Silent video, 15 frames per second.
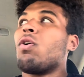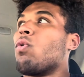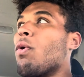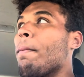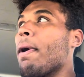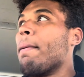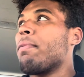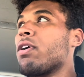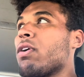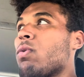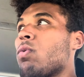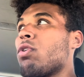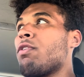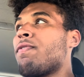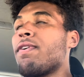Remember the
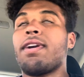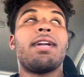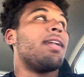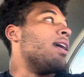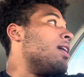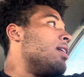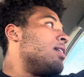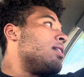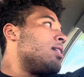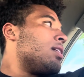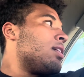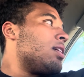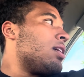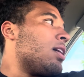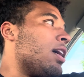rule for today.
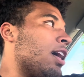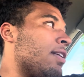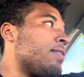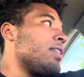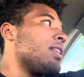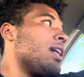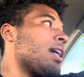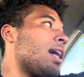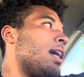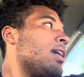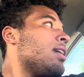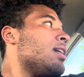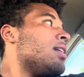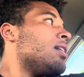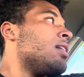Everything I
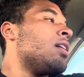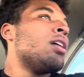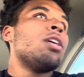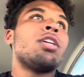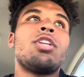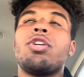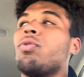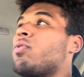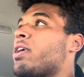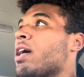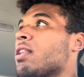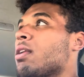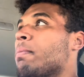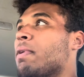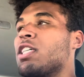eat,
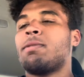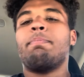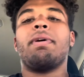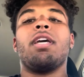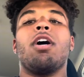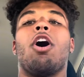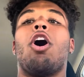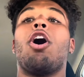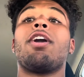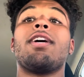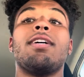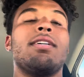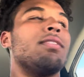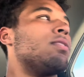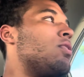Nutella must be on
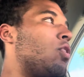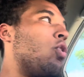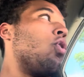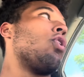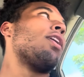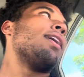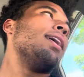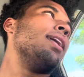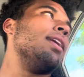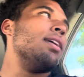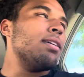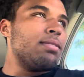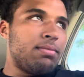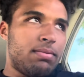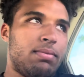it or in it,
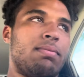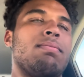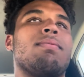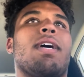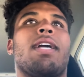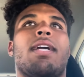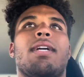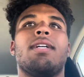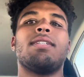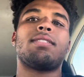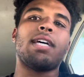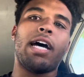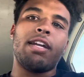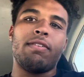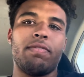like
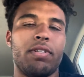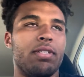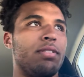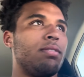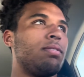inside of it.